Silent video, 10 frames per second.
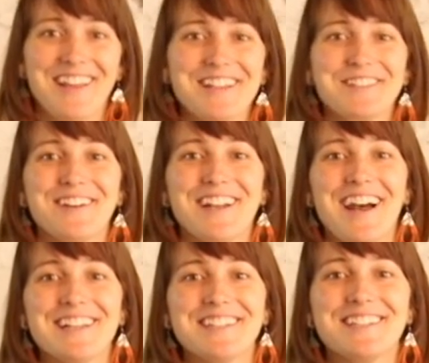Guess what? It
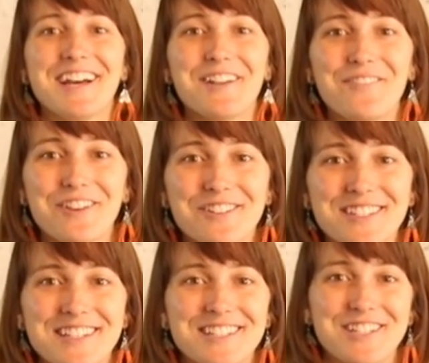has a ton of
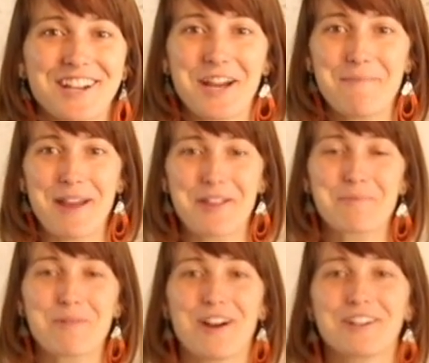uses. Check out my other
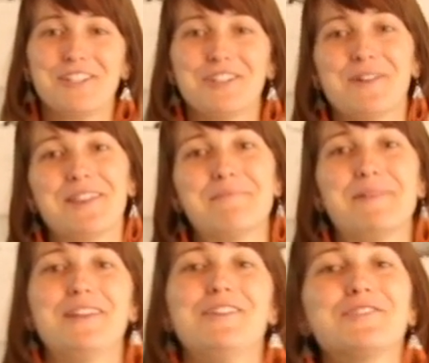blog too on the
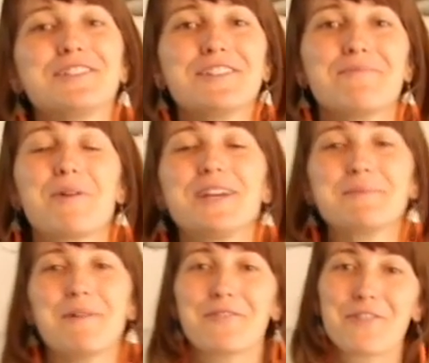mini uses of breast
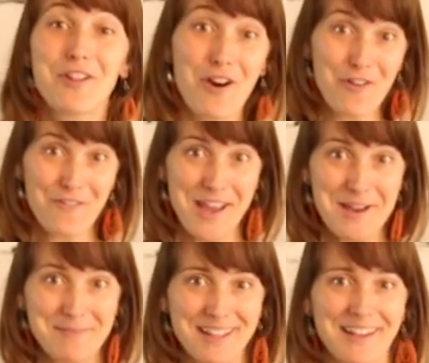milk for the whole
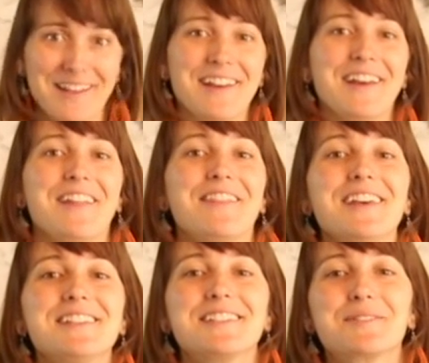family.
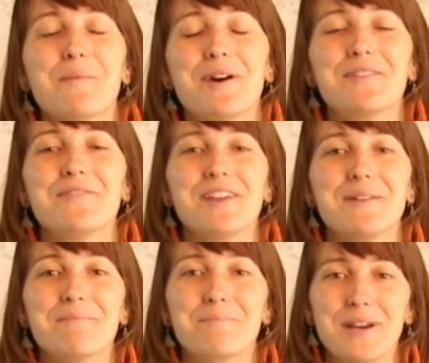This is one of
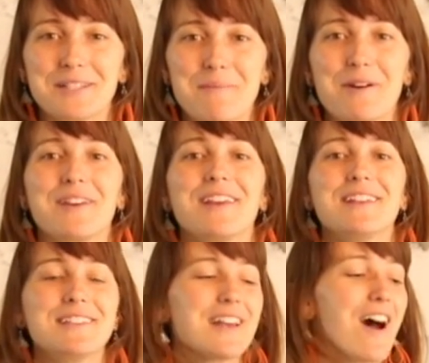them. Breast milk
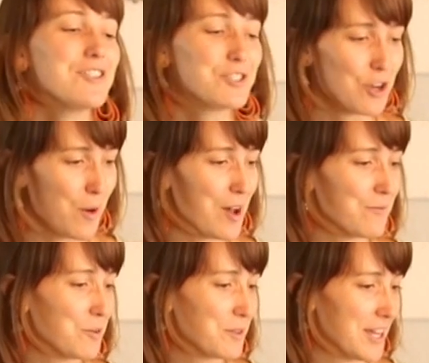is so
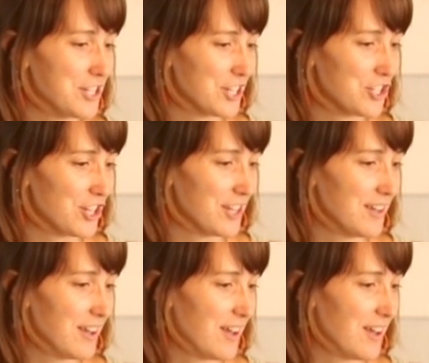helpful with digestion.